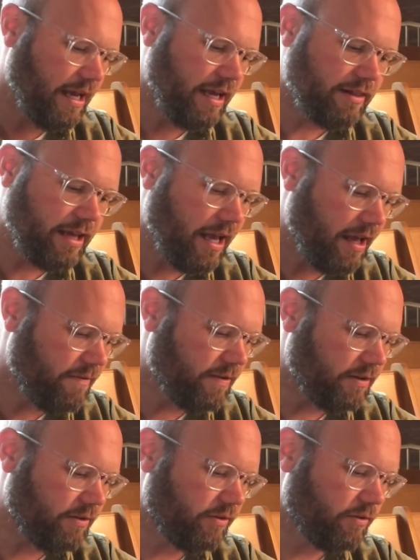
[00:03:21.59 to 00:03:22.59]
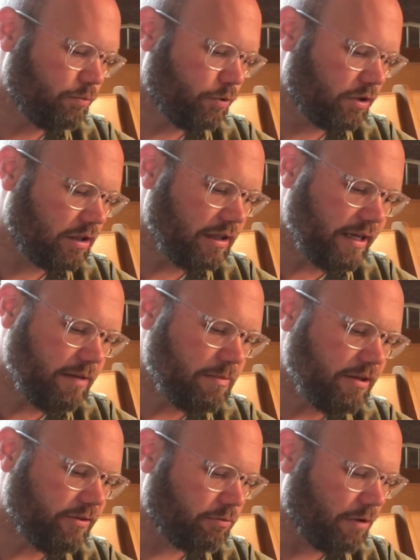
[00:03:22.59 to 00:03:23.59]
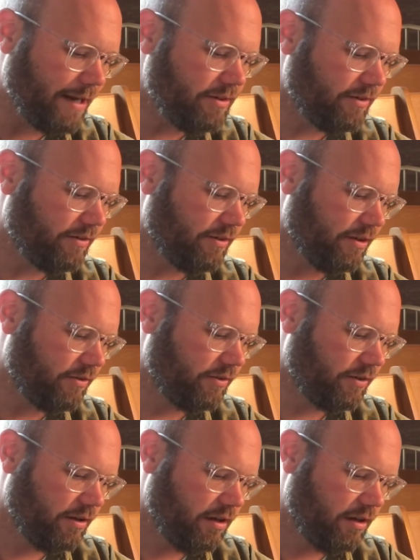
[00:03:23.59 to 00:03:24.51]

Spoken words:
and the heavens proclaim his righteousness,